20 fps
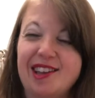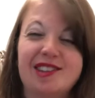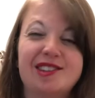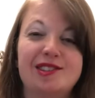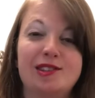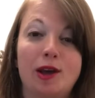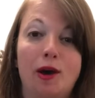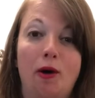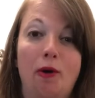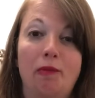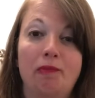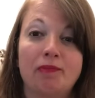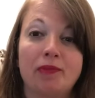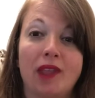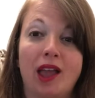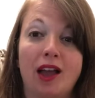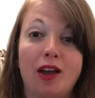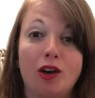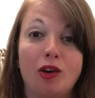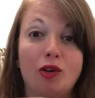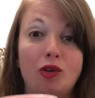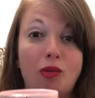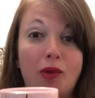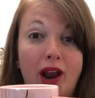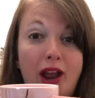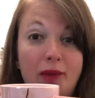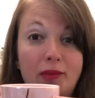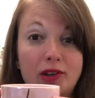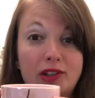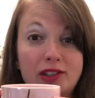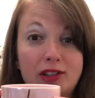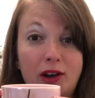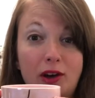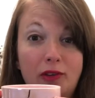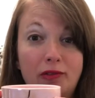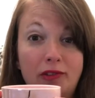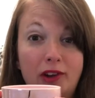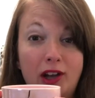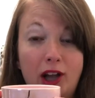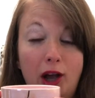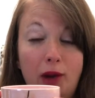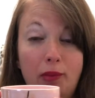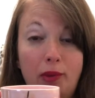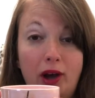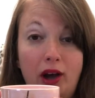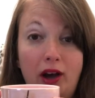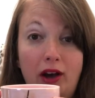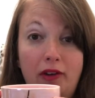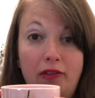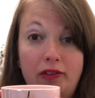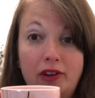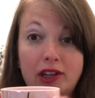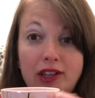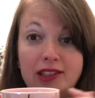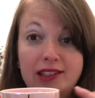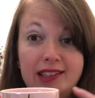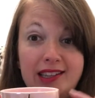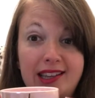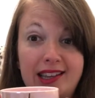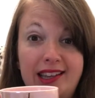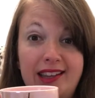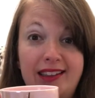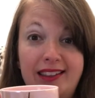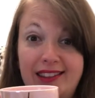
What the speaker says: So grab yourself a cup of tea.